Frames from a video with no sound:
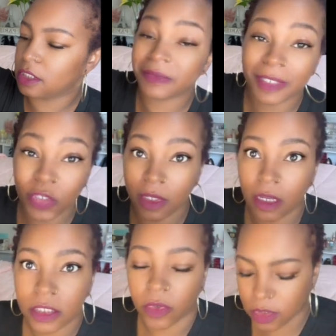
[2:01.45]
easy to
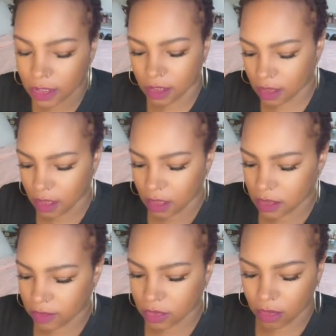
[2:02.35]
style.
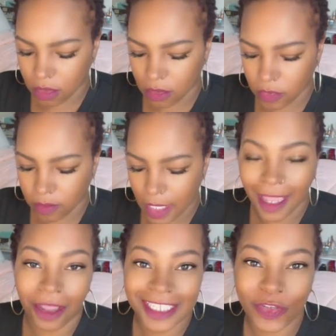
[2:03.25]
It's very
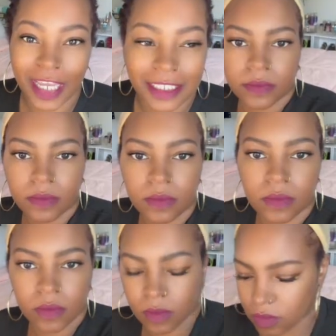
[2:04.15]
soft.
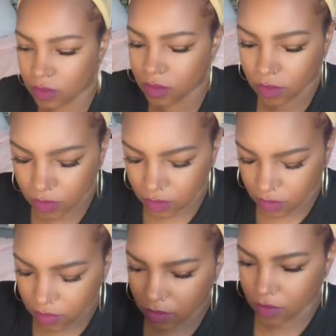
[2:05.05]

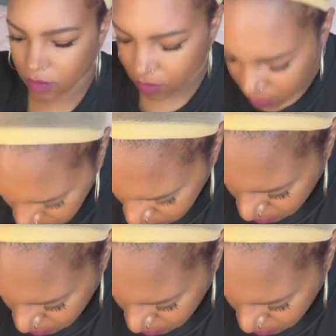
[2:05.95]
Um, trying to